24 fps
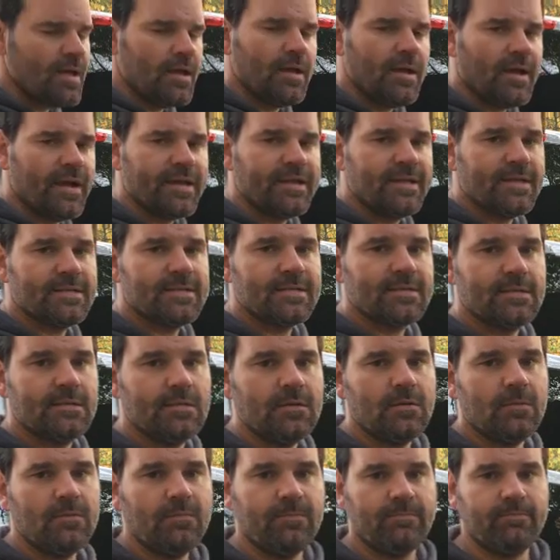I guess, you
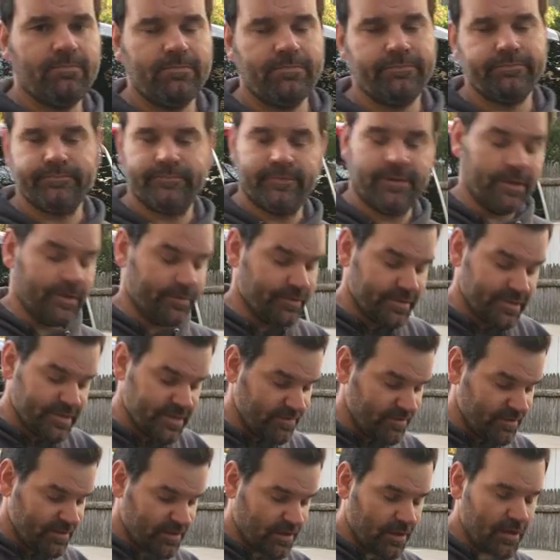know,
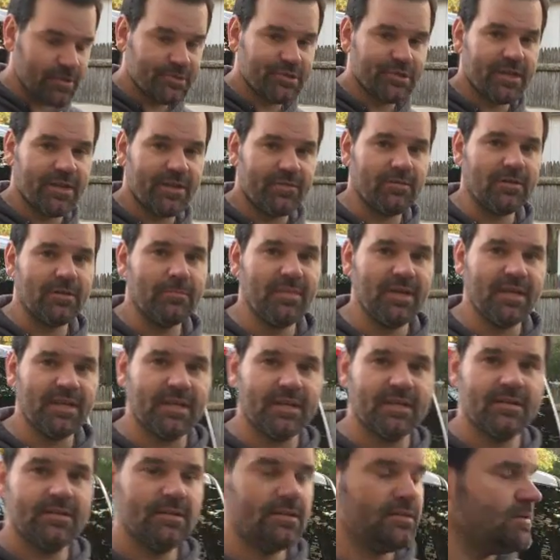$170, you can't really beat it.
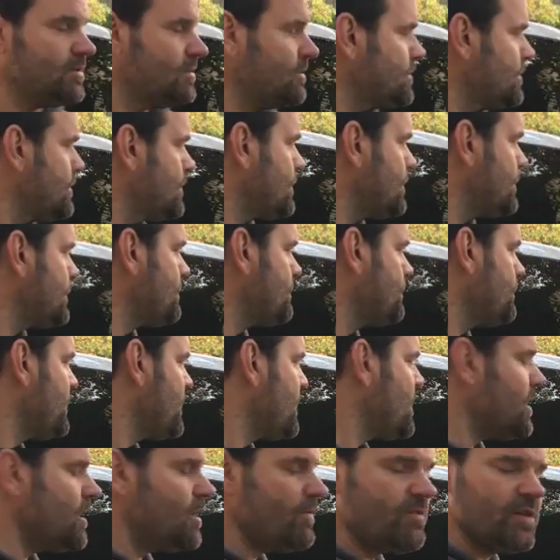
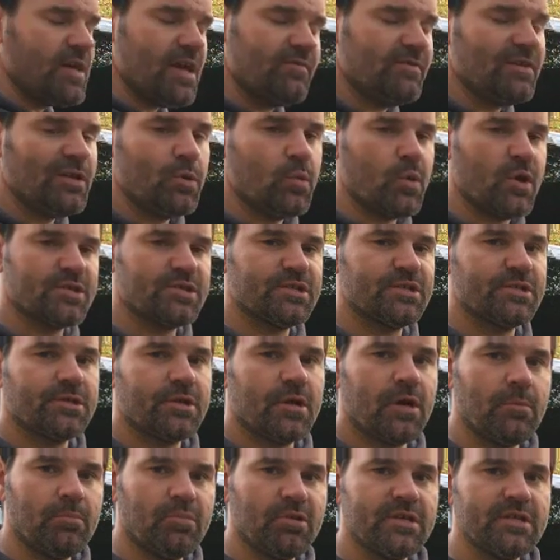If you have any questions at
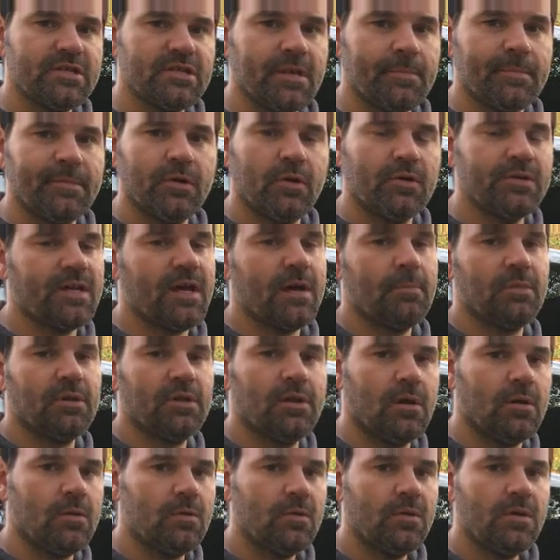all, please let me know down
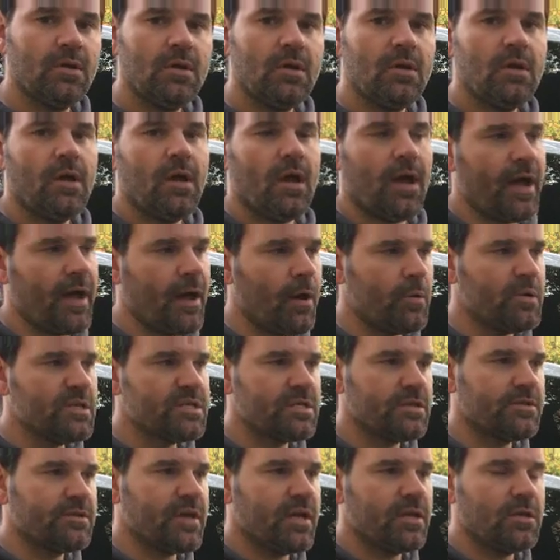below. I always
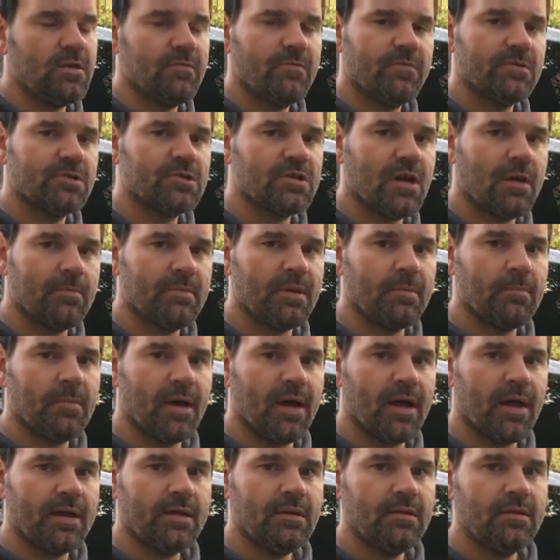thank you for stopping
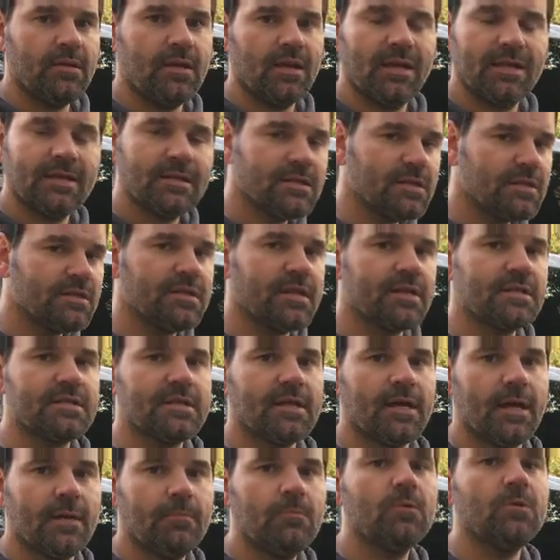by, and until next
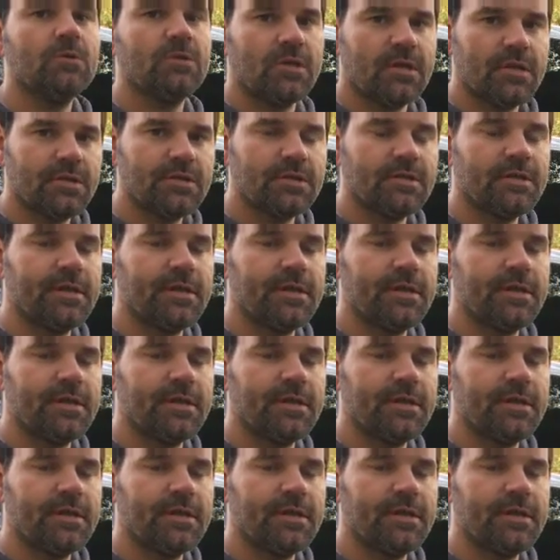time, we'll talk to you